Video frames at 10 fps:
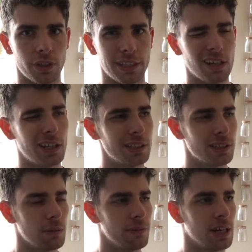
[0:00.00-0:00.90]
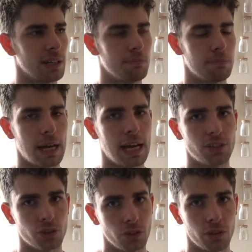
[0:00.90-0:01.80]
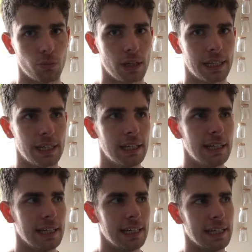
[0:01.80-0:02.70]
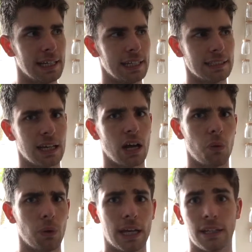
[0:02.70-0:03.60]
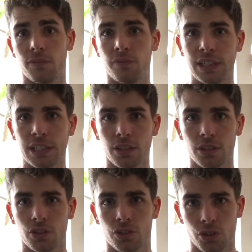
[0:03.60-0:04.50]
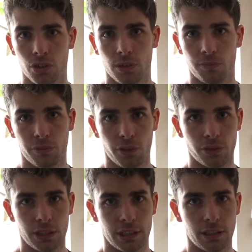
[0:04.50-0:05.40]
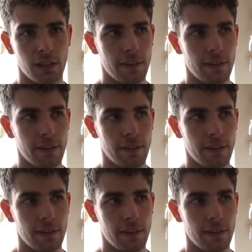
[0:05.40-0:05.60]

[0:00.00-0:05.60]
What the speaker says: The only time I've had a bad chocolate whey is when I had a vegan chocolate protein.